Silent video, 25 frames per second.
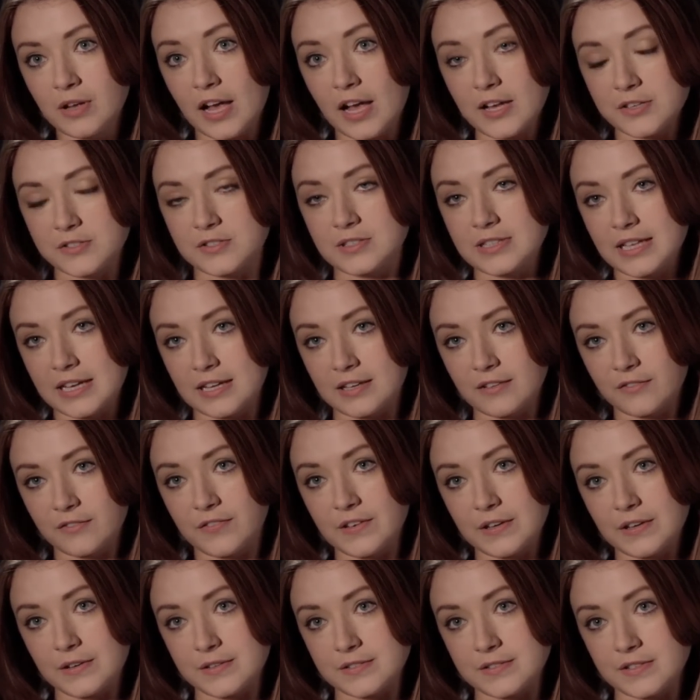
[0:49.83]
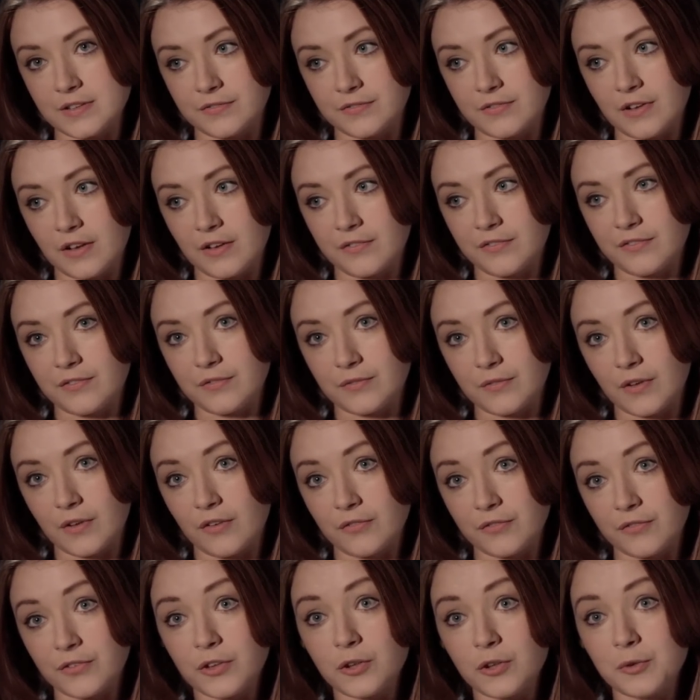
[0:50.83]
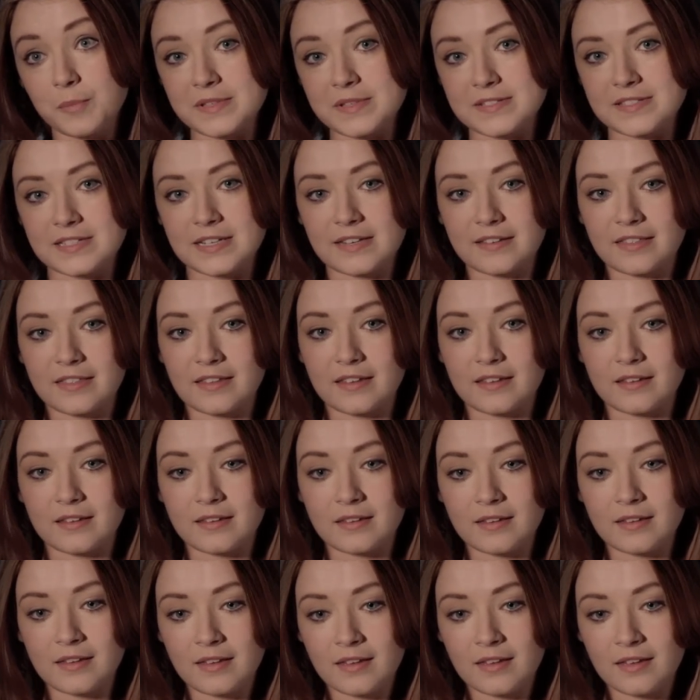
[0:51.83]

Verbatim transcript: underlying fears of of, of humans, and I think